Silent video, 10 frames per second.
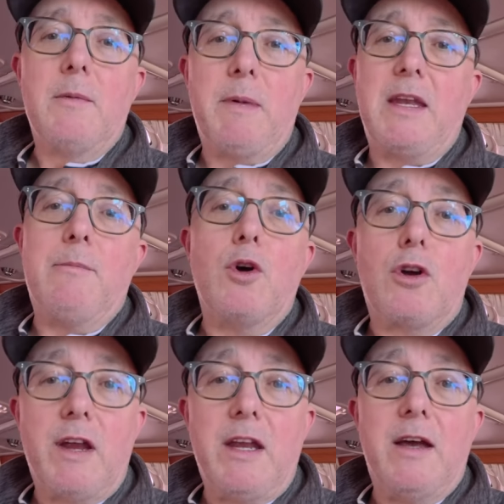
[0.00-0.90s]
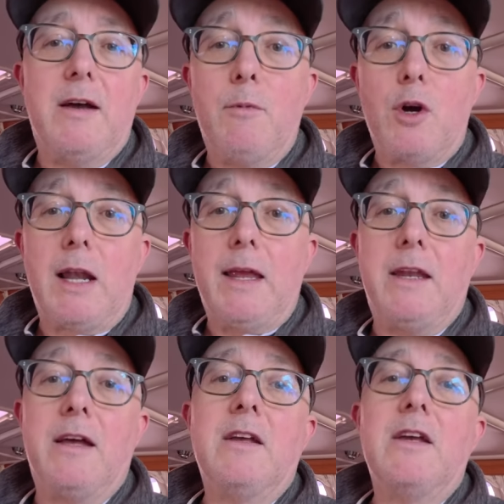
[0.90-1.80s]
made it more greener and more
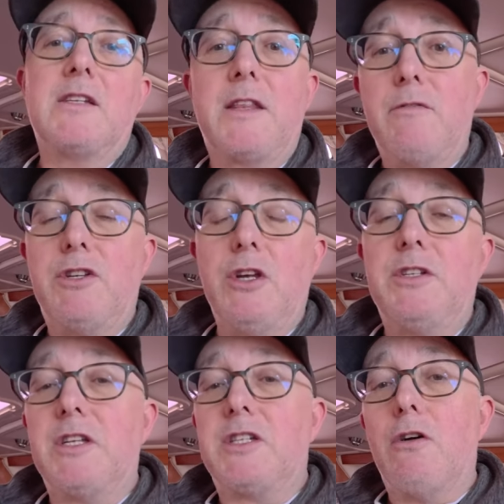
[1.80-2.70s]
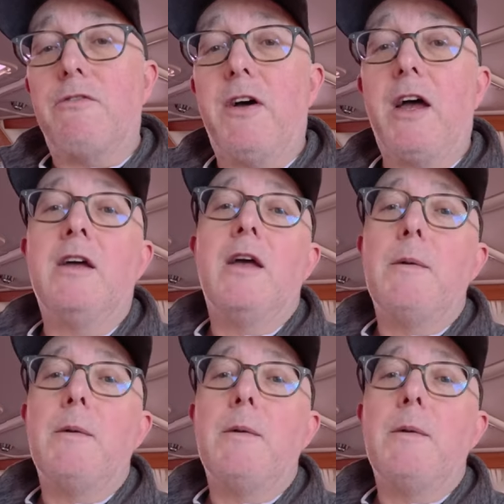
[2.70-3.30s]
cleaner, so they reduced the sulfur,